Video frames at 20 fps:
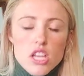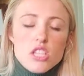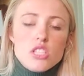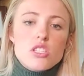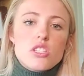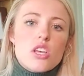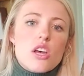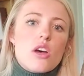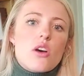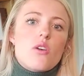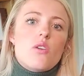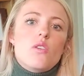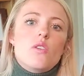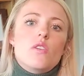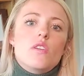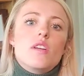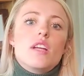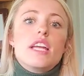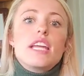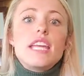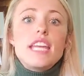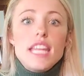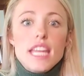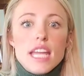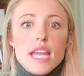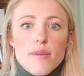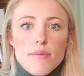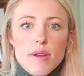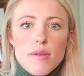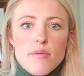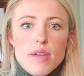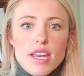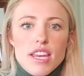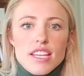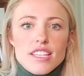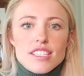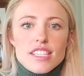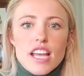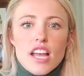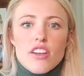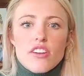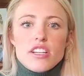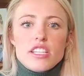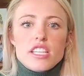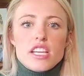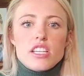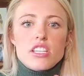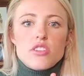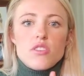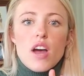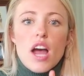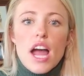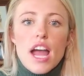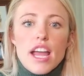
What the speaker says: So eating at my maintenance calories, I do